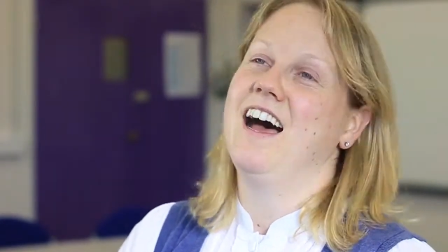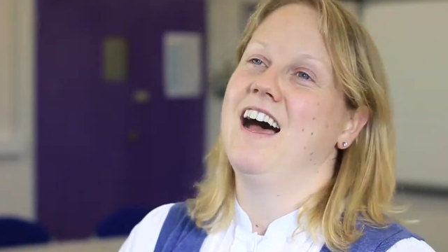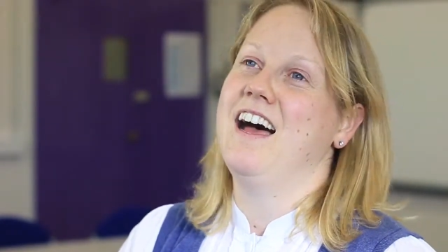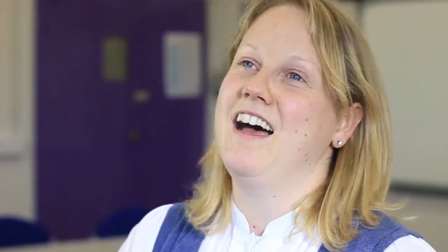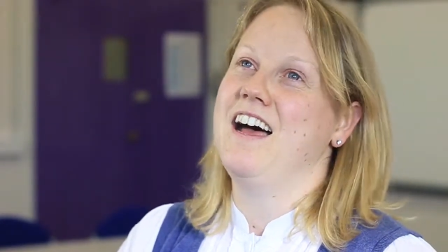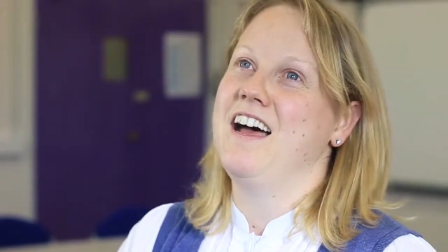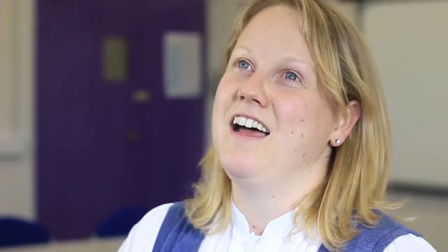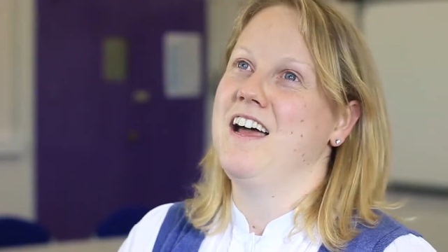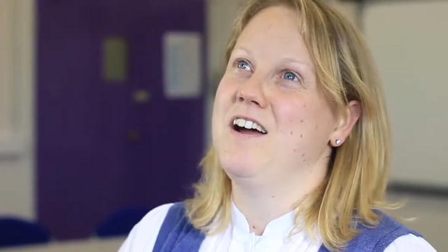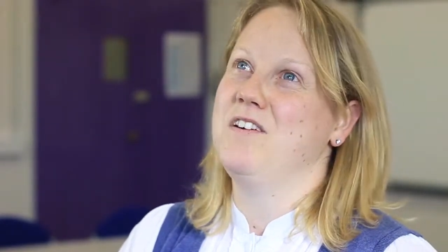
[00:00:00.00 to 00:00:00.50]

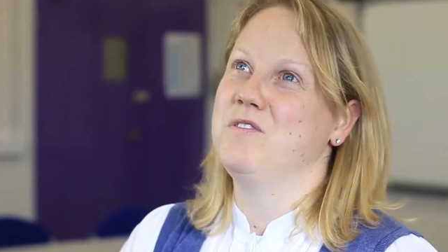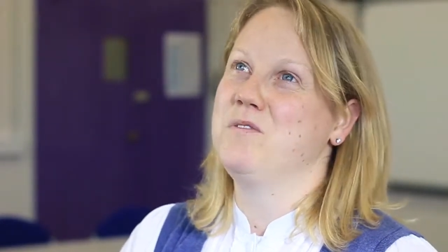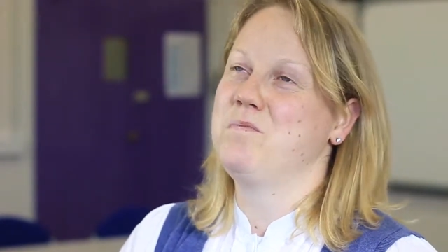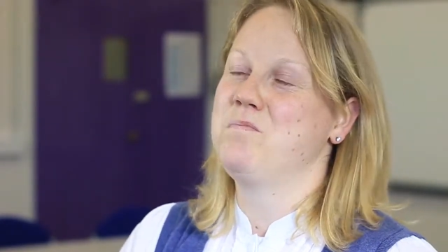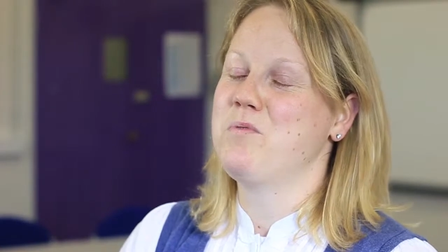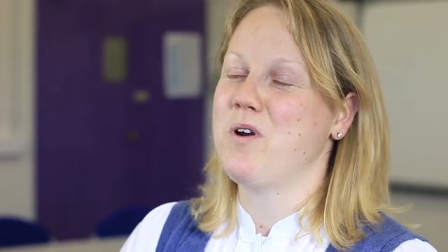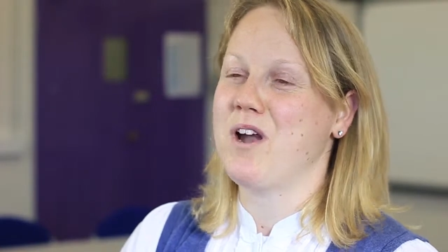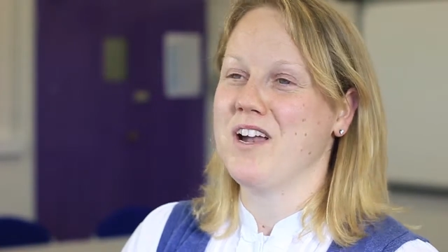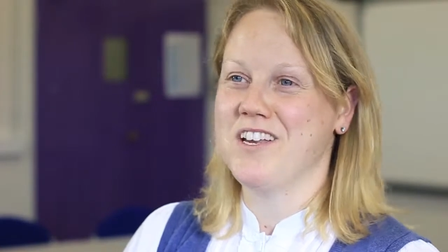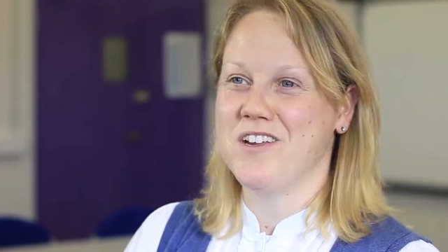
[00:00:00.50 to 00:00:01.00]
It was
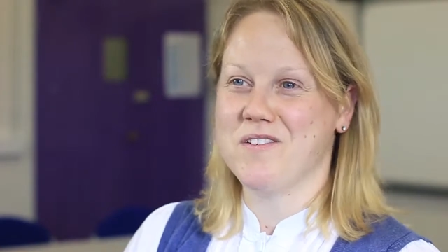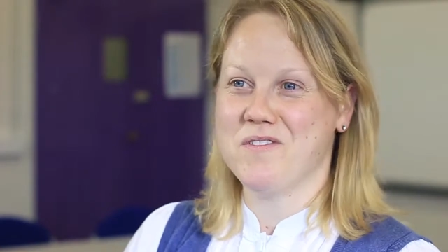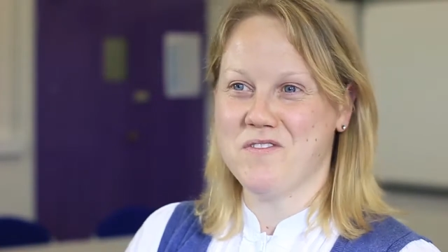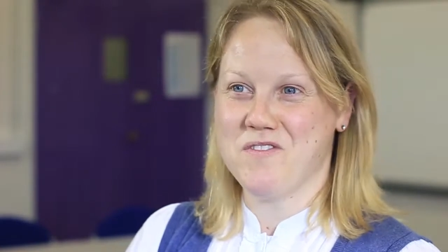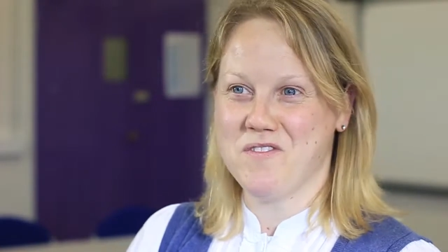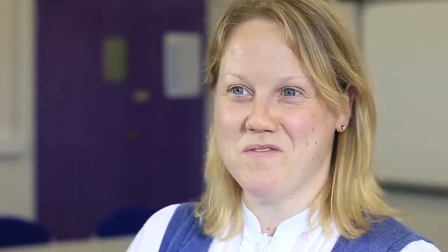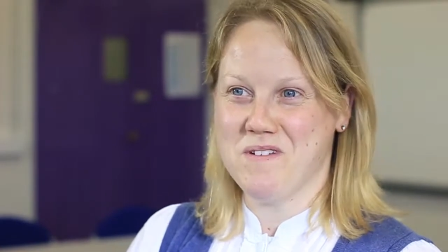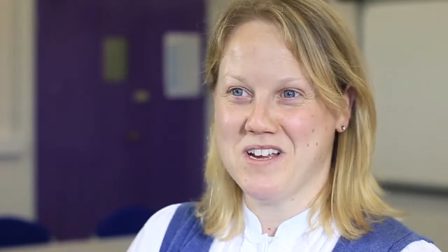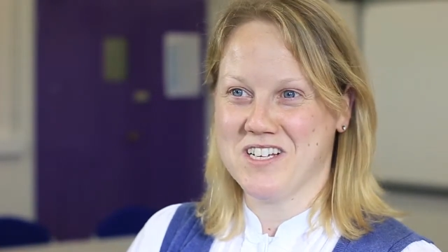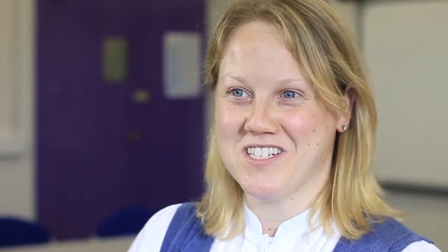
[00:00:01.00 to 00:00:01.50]
brand new
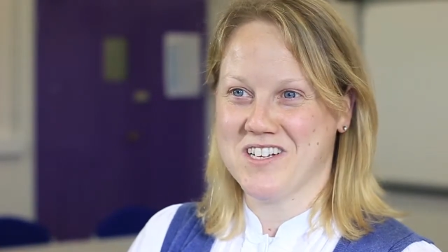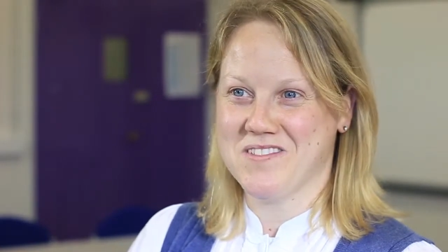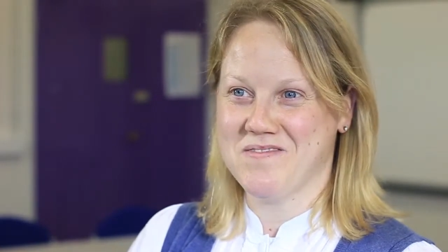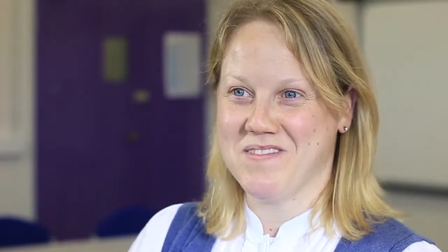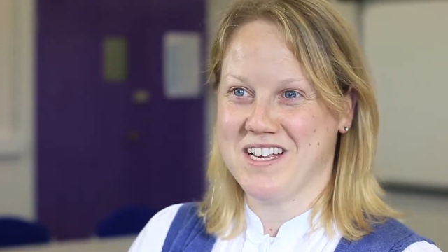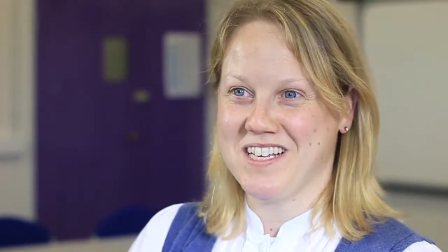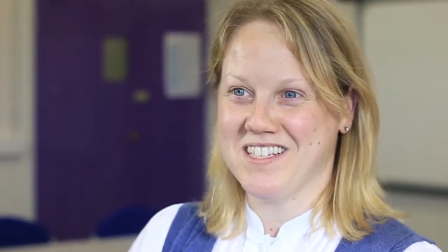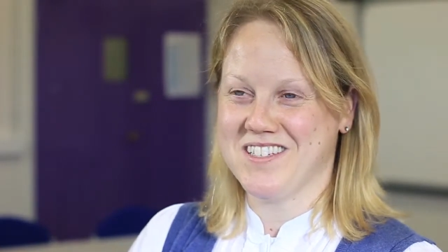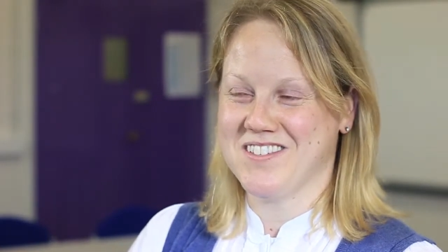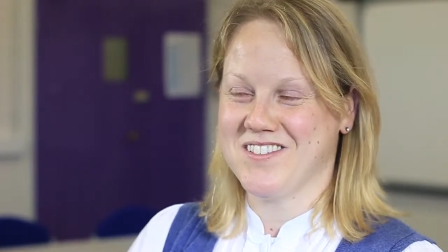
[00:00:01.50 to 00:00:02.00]
information to
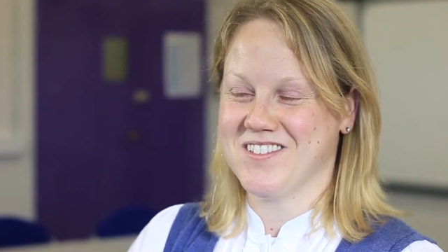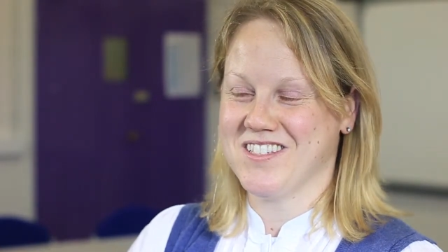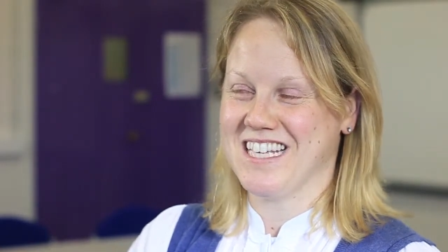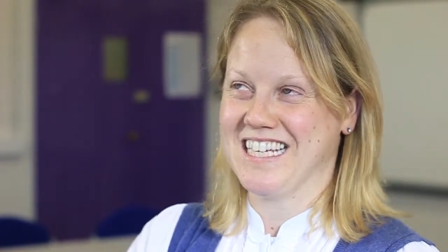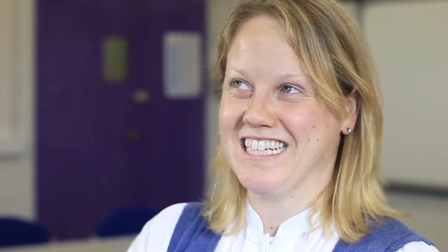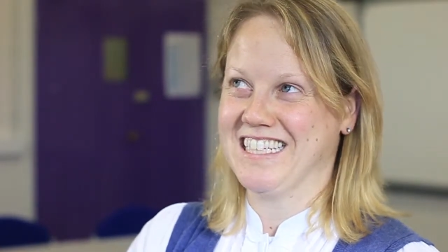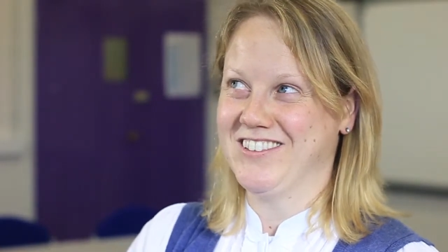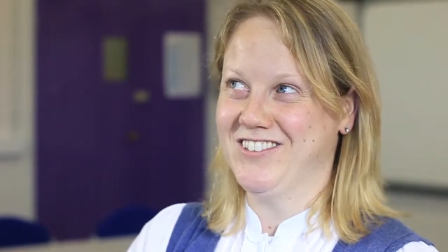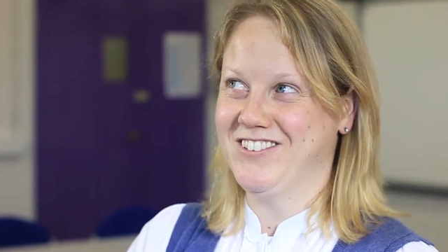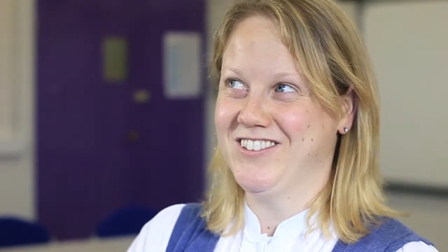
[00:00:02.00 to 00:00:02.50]
me, so I was
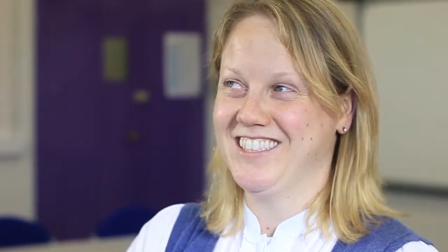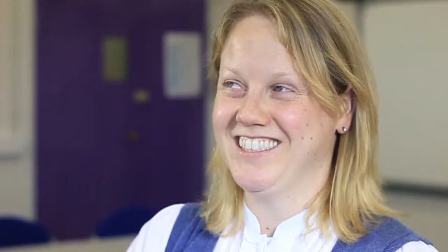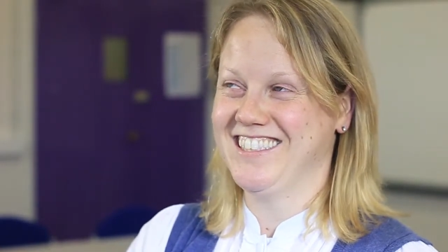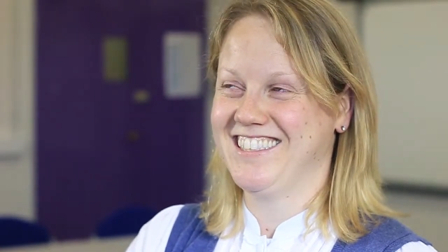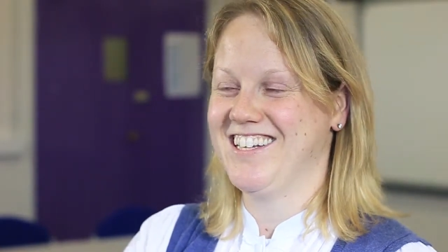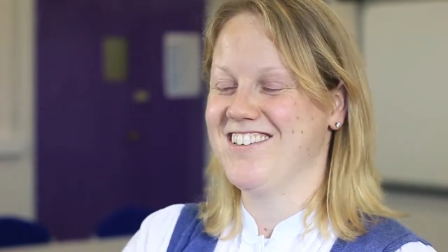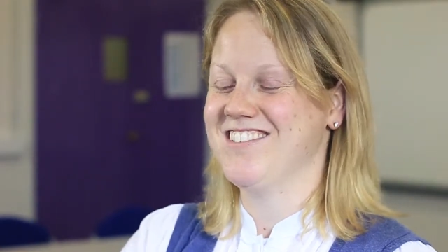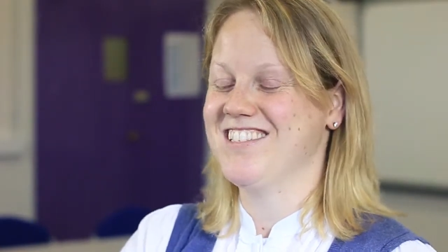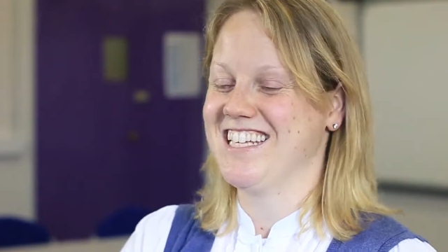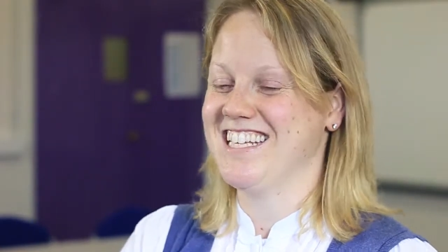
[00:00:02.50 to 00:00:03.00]
like, oh, this
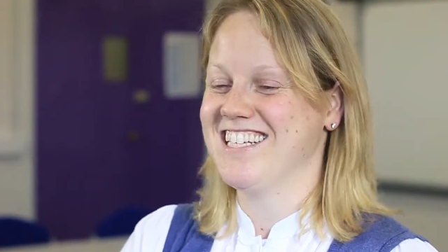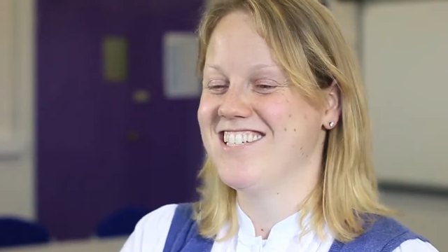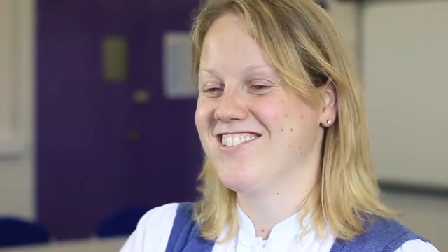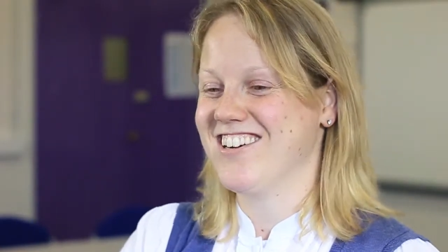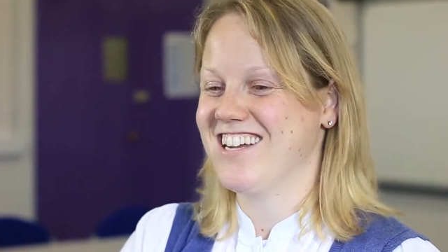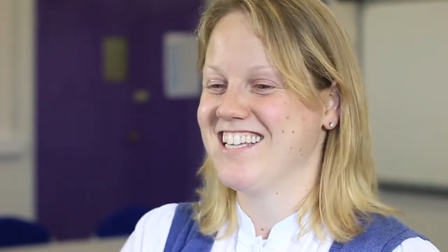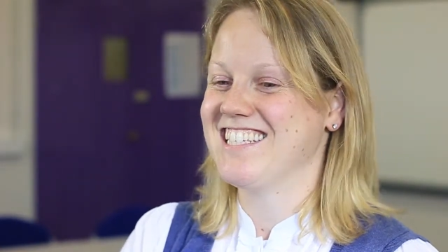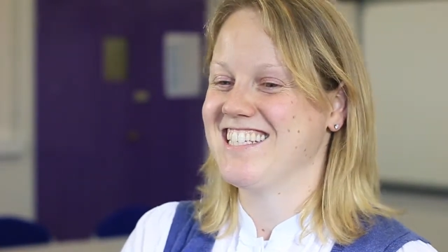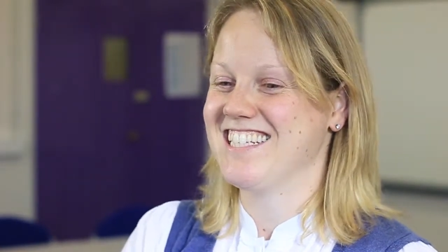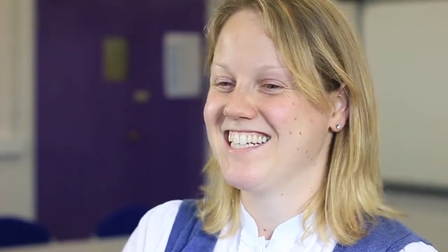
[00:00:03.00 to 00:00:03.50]
sounds
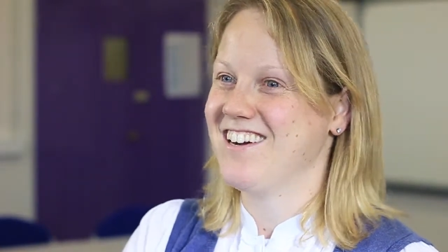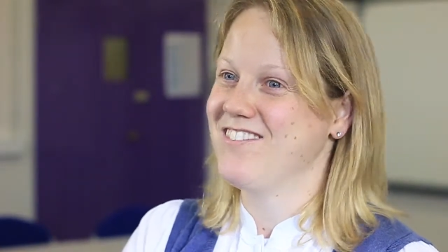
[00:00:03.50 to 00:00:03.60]
interesting.